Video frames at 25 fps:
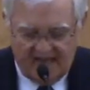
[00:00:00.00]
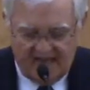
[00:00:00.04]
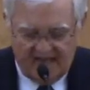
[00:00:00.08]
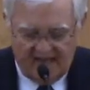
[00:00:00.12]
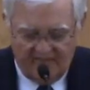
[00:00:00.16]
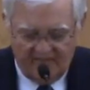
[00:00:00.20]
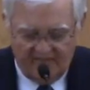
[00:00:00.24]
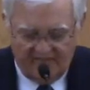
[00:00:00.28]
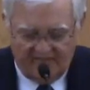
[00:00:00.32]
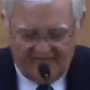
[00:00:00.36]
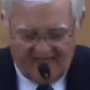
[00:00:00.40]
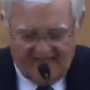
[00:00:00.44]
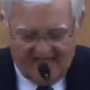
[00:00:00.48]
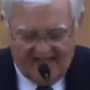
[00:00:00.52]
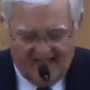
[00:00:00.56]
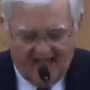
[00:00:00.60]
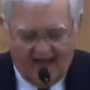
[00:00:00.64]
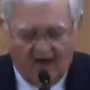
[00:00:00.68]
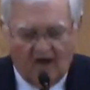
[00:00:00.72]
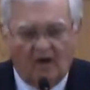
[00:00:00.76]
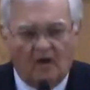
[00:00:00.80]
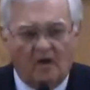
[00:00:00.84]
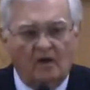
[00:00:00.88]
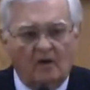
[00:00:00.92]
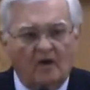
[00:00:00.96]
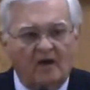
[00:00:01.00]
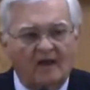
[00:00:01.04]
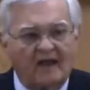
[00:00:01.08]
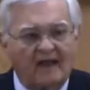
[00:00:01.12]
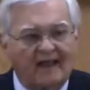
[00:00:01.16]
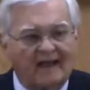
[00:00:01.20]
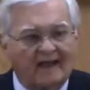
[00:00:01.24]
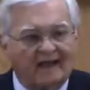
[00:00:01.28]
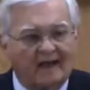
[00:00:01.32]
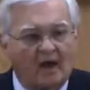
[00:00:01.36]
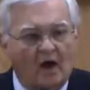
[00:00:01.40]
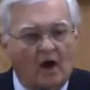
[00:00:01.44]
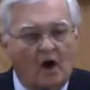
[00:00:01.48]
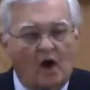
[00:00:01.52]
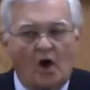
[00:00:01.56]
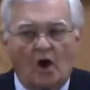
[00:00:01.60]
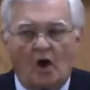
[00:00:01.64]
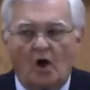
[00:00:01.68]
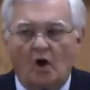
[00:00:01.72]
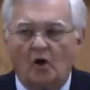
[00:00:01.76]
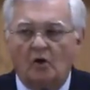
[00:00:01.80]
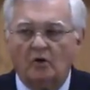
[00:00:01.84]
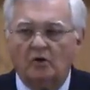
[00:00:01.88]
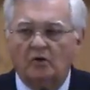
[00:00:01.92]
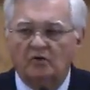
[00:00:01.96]
thou and
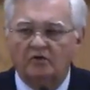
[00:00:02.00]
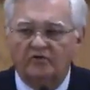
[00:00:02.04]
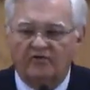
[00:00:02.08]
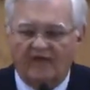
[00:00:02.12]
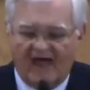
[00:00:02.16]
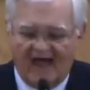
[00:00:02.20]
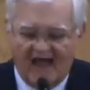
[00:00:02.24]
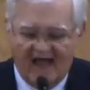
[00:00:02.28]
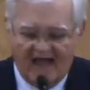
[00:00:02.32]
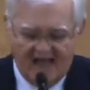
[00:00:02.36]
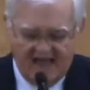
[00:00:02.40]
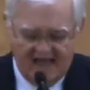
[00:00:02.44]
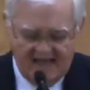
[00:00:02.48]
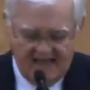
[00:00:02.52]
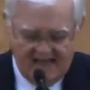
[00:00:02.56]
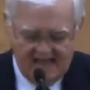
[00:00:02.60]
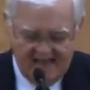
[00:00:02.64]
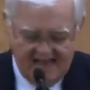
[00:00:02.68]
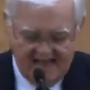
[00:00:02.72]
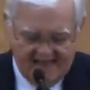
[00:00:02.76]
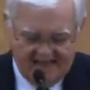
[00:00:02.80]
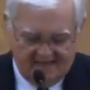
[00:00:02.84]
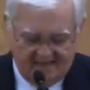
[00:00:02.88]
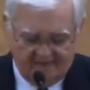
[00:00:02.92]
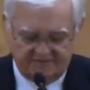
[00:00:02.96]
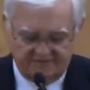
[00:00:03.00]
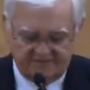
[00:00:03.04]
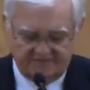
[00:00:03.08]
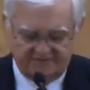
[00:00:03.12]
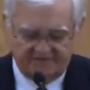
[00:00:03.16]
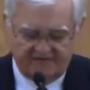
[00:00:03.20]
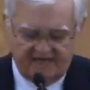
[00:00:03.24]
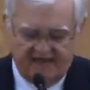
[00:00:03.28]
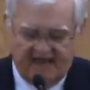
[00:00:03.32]
all thy house.